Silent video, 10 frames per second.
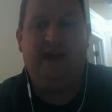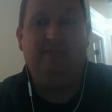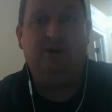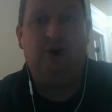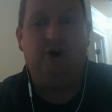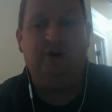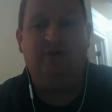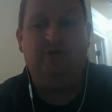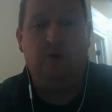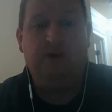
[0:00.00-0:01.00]
app called
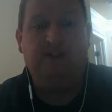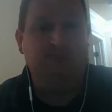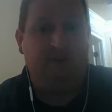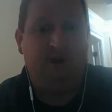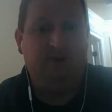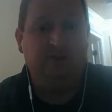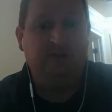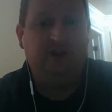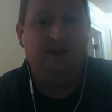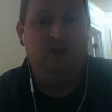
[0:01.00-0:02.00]
Voice
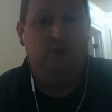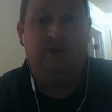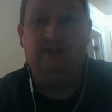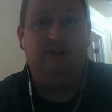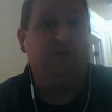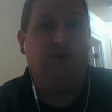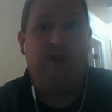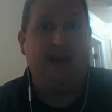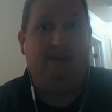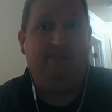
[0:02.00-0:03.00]
Memos, which is a
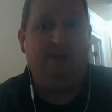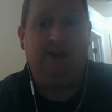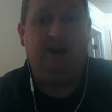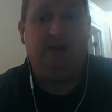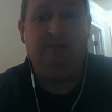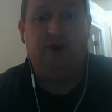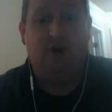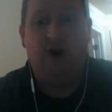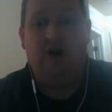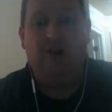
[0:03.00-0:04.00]
free app that comes on
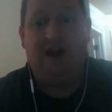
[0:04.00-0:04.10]
all